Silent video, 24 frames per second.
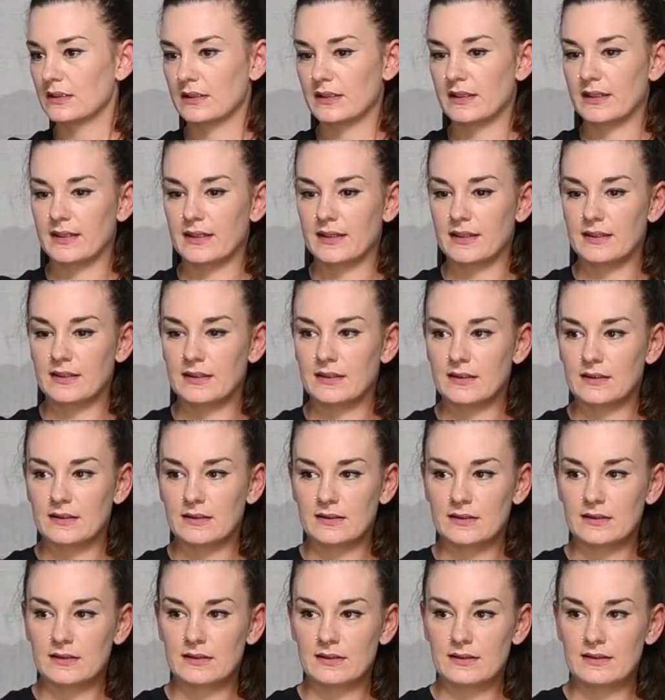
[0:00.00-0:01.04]
in
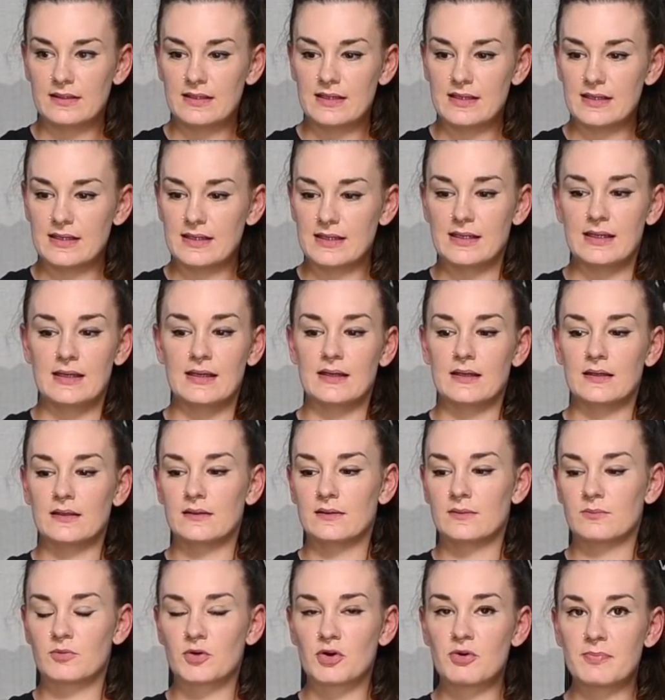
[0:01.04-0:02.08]
the
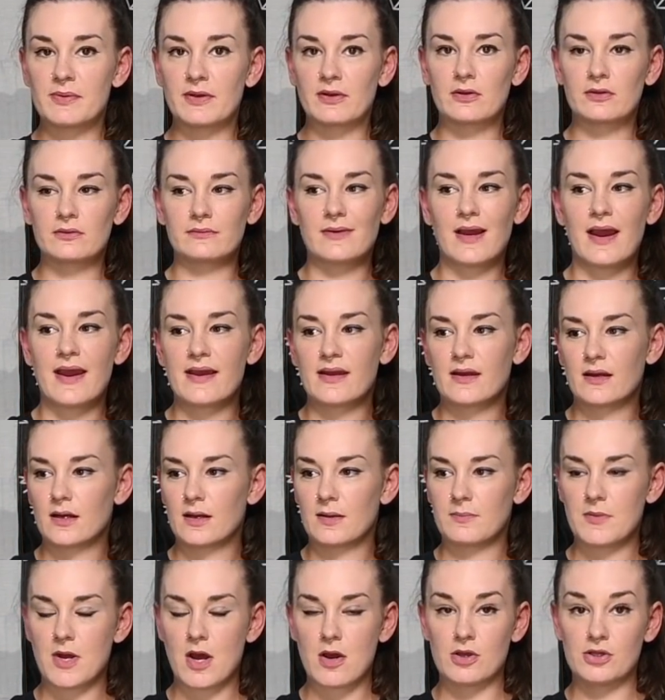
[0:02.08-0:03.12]
brew built. I ended
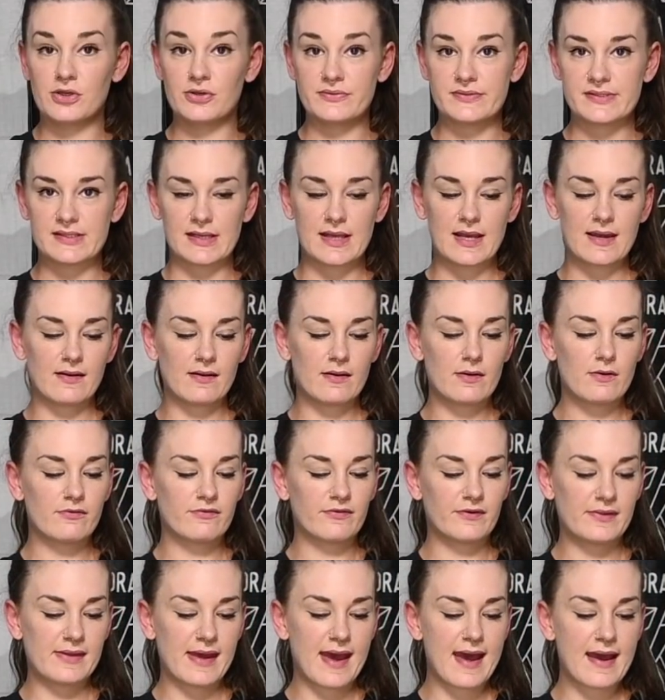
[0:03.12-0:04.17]
up not using it
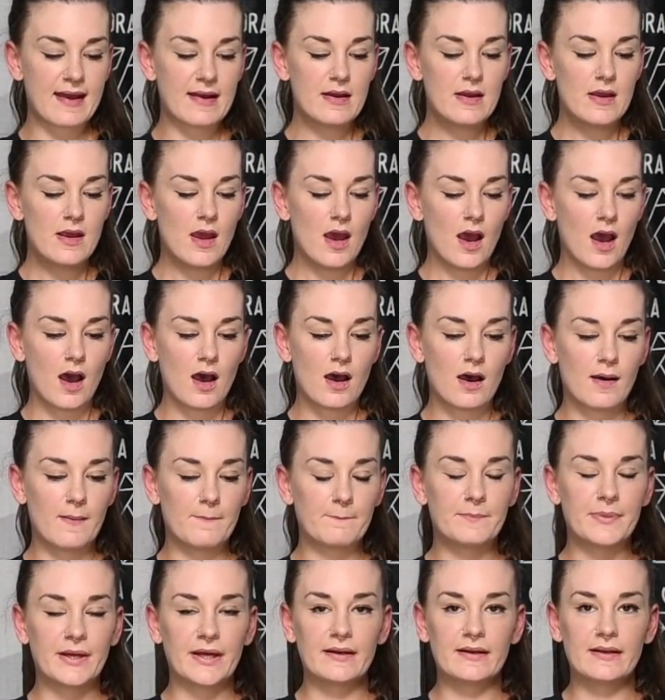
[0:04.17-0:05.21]
for that,
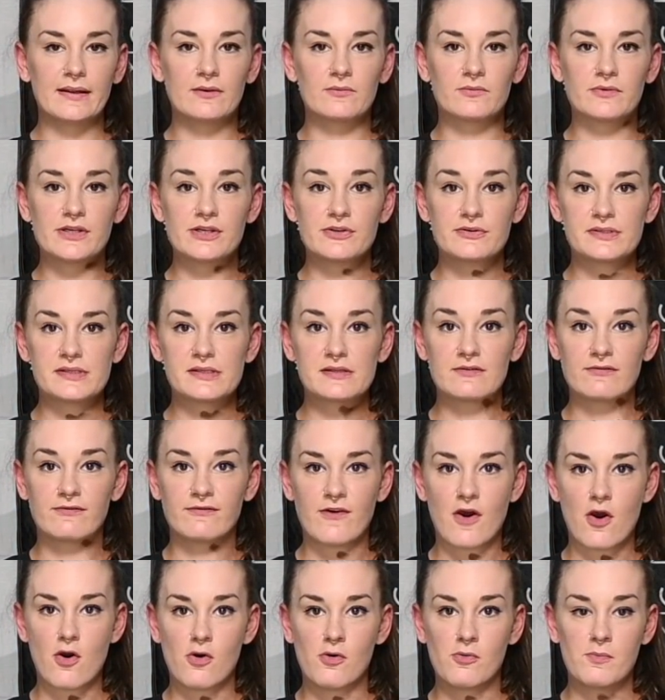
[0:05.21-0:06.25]
but it reduces
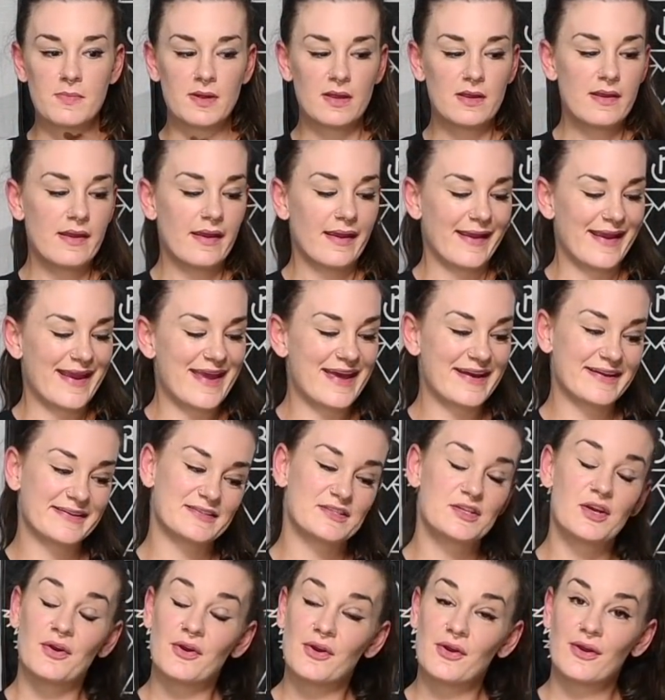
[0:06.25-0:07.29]
foam.
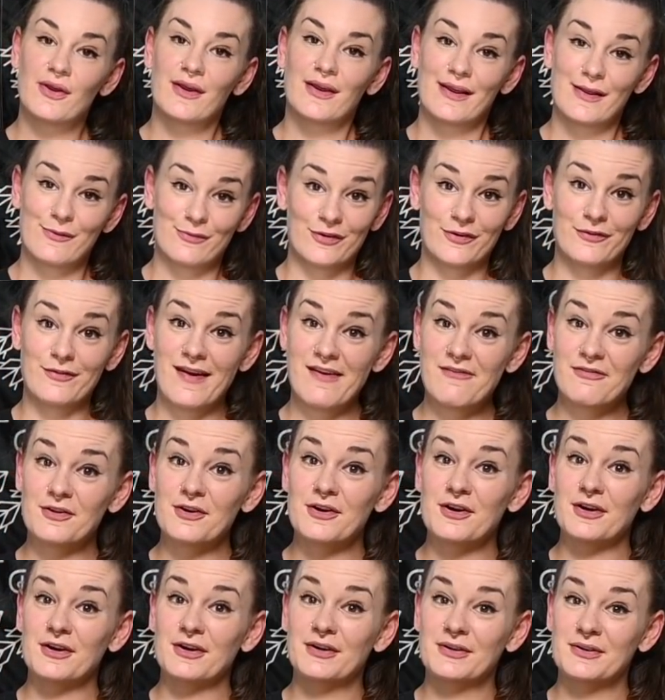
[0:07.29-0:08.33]
And if you've
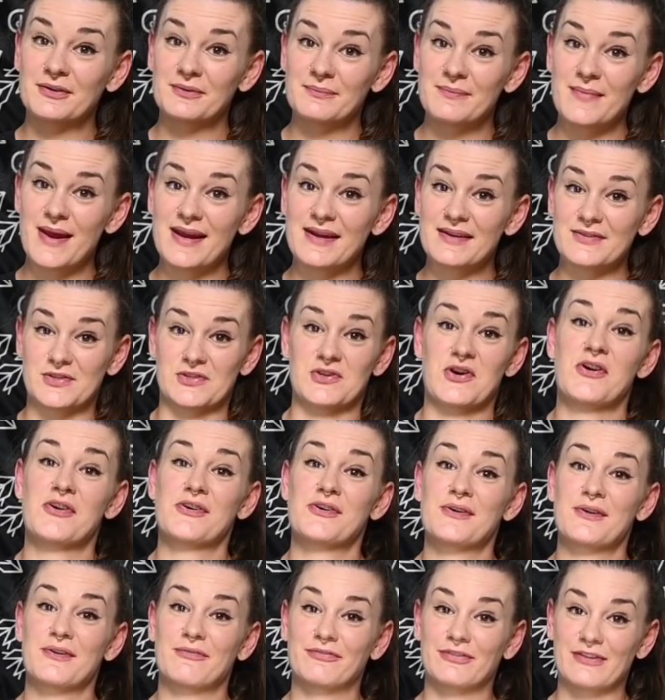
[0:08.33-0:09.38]
ever made a
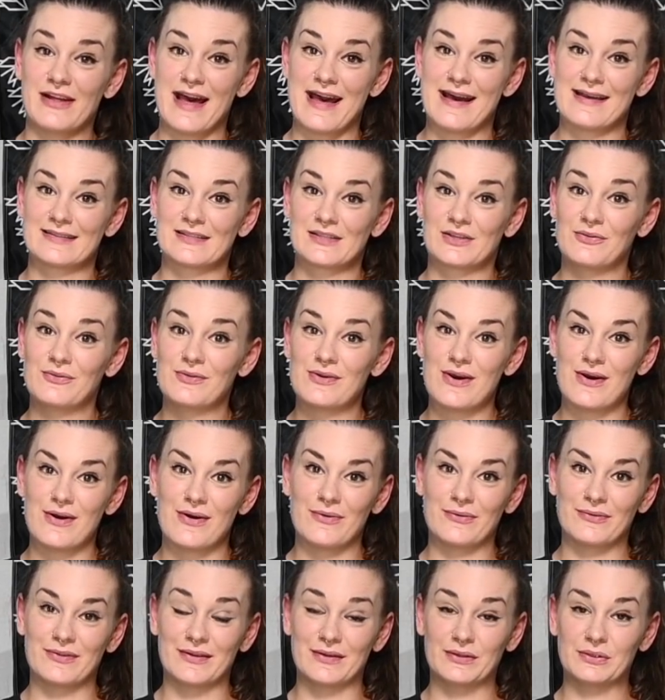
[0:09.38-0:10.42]
starter in a flask, you
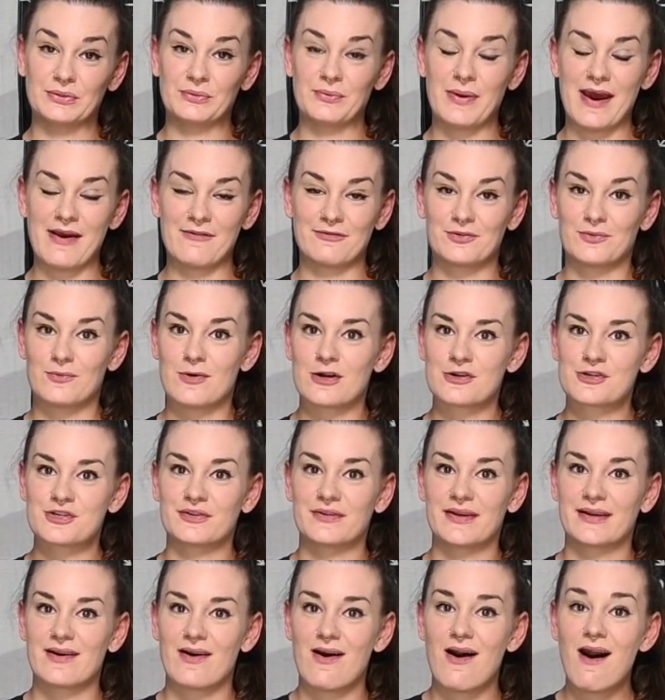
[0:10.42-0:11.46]
know that you have to watch it
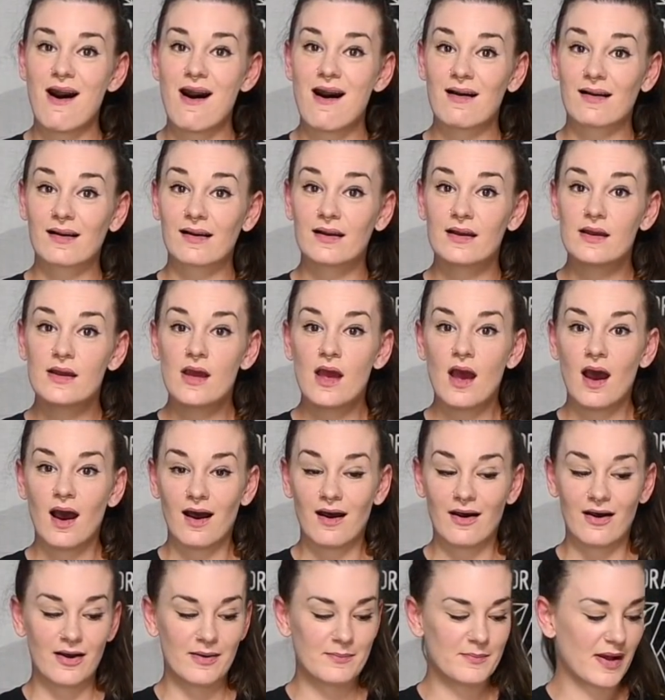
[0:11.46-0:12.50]
like a hawk.
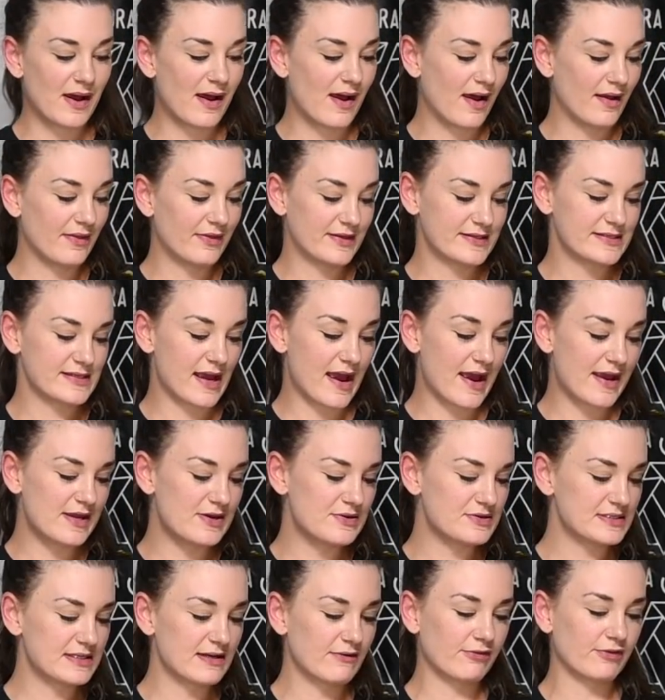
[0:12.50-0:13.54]
I
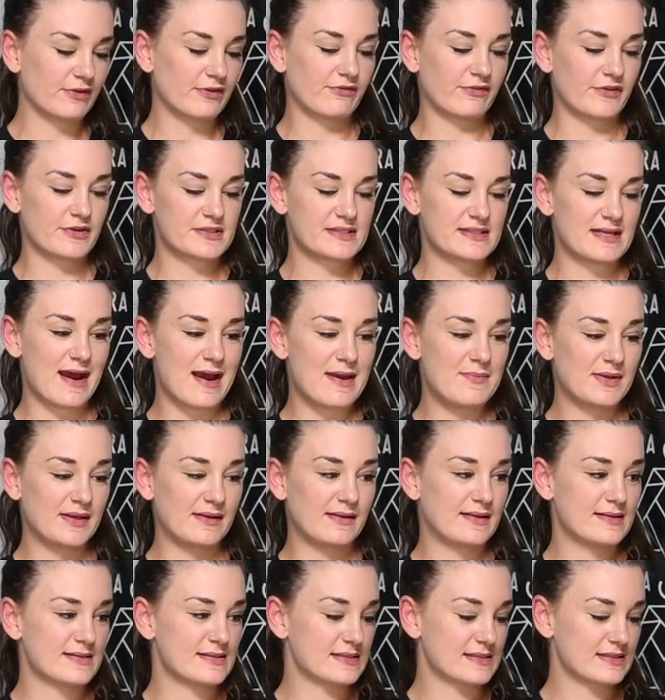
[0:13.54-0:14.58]
used it for the first time in
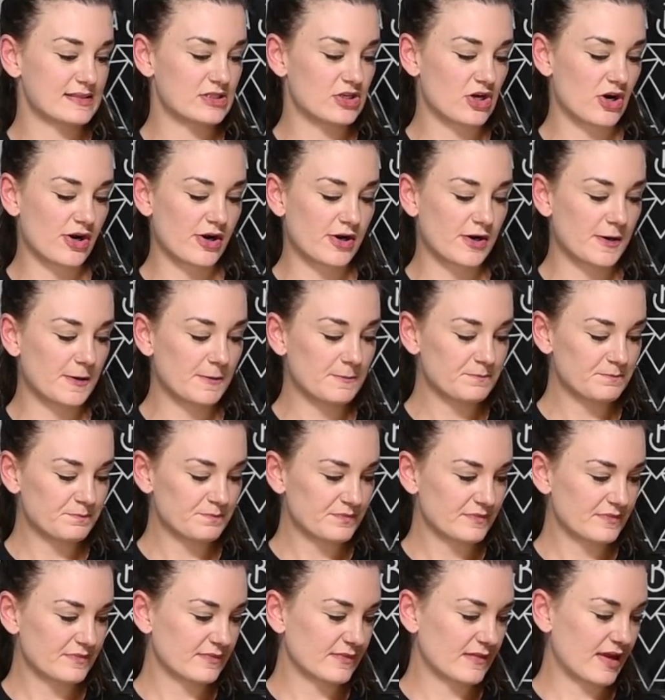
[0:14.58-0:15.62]
this starter,
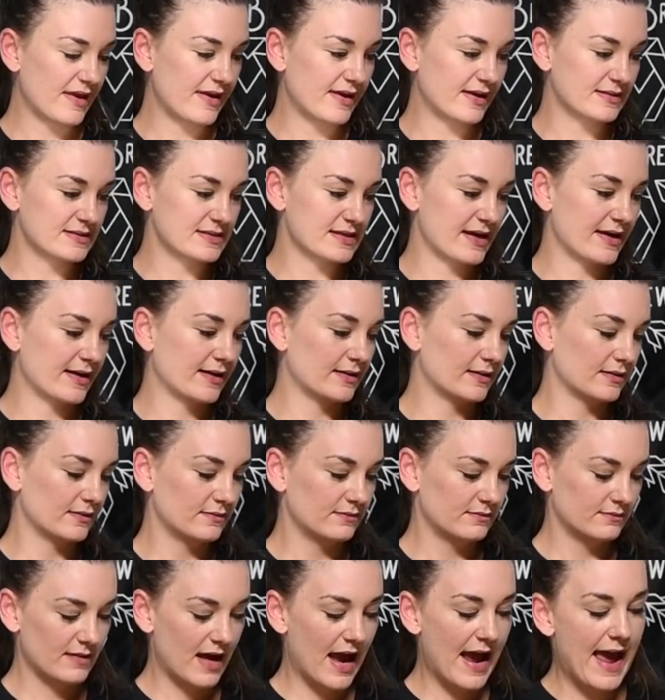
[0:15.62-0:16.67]
and like,
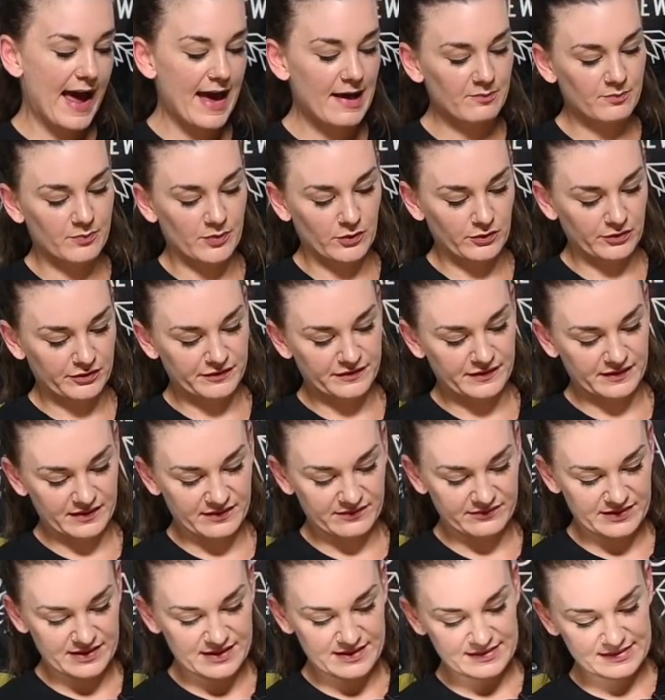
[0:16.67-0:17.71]
I had both
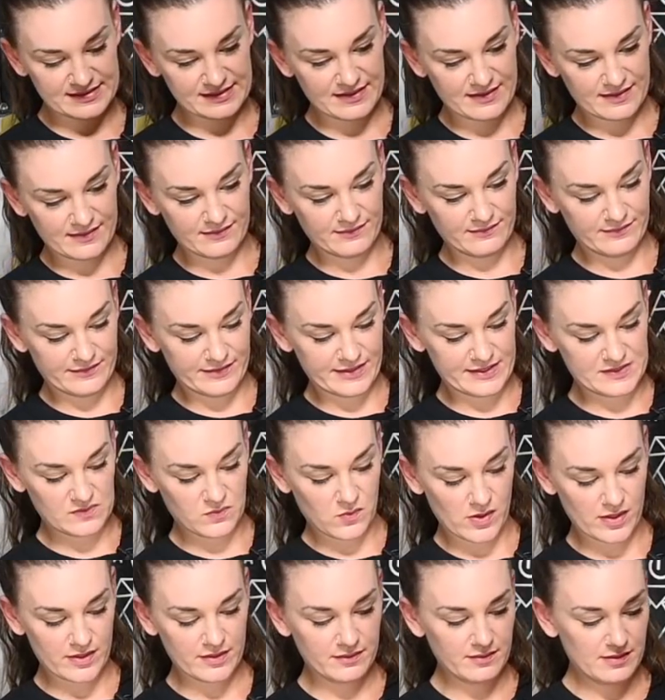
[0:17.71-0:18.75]
of these in this
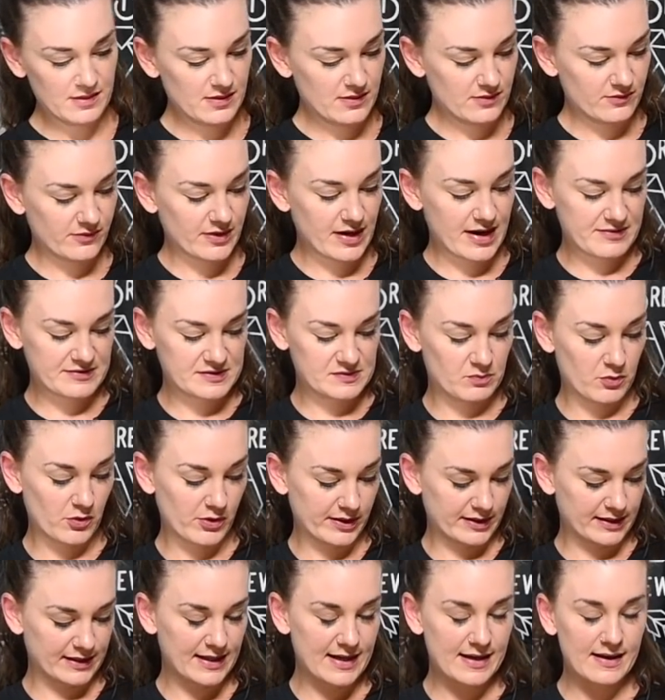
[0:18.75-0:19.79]
one when I was
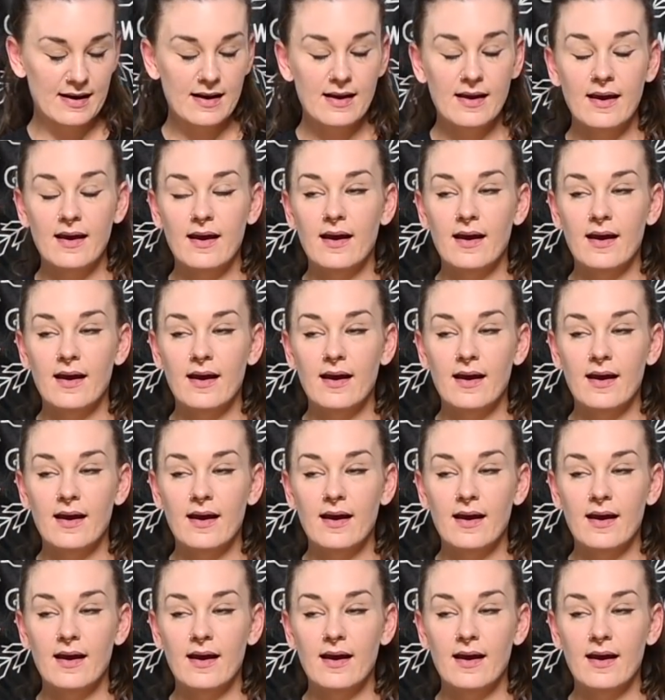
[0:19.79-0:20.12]
boiling it.